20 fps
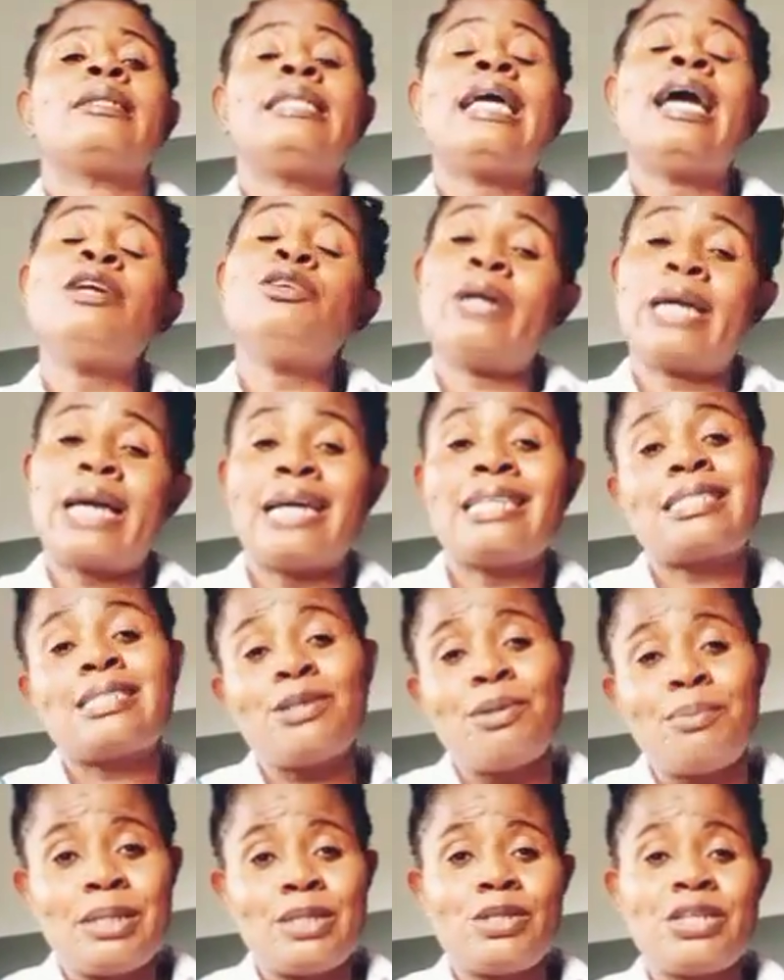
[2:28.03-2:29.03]
then you can
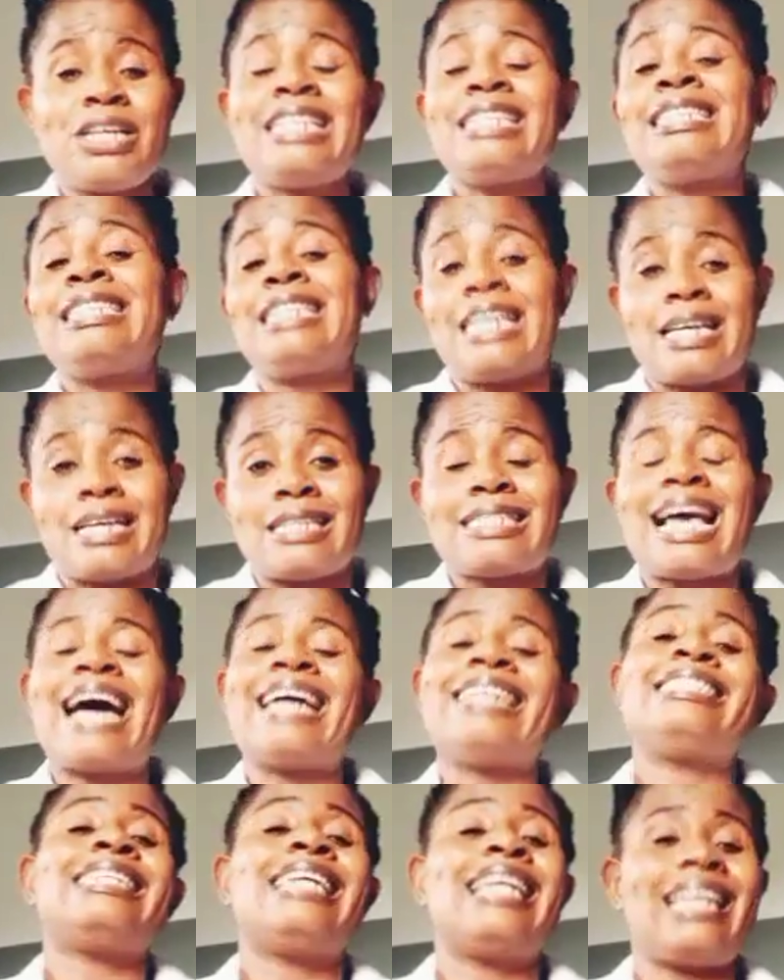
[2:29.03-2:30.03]
still be doing this
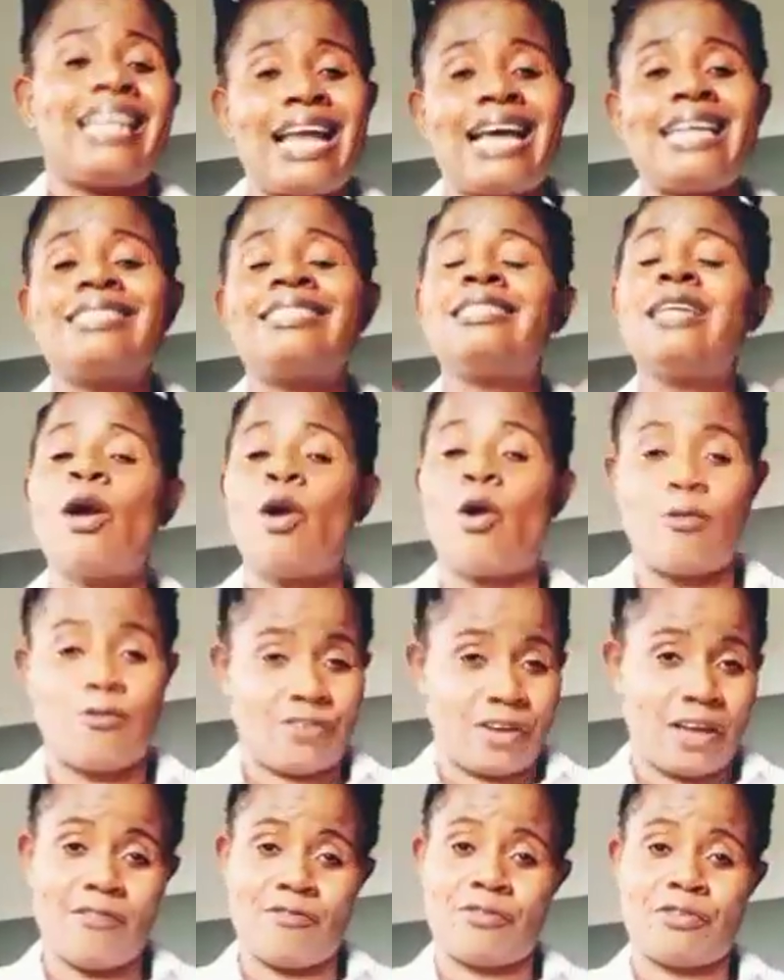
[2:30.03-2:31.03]
at the last day
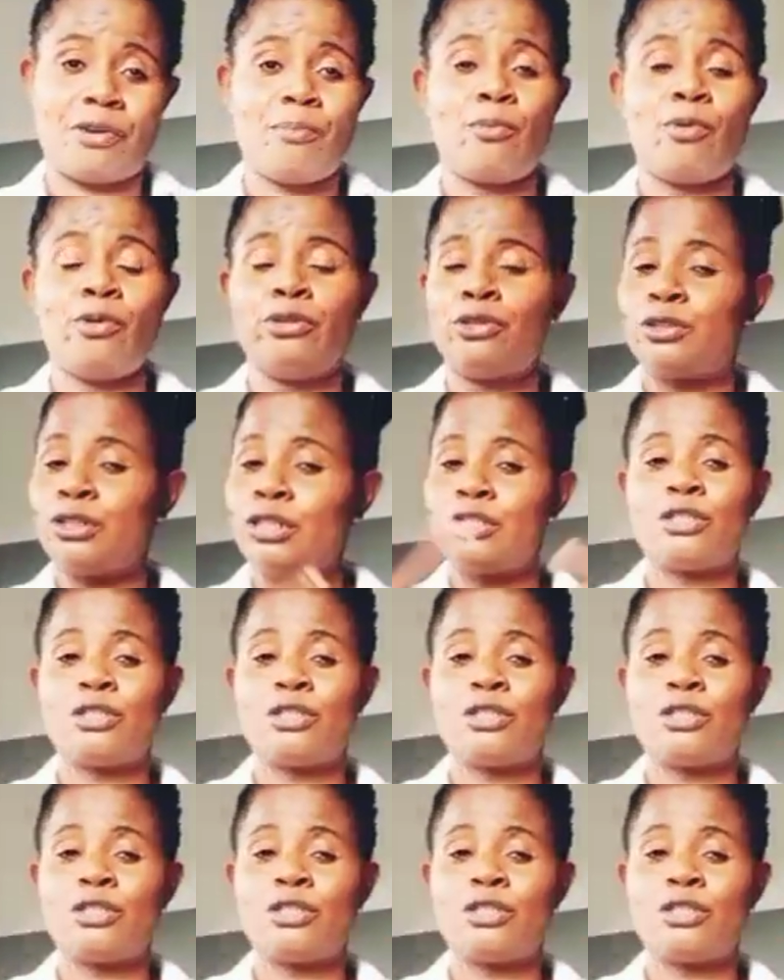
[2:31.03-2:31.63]
of every month.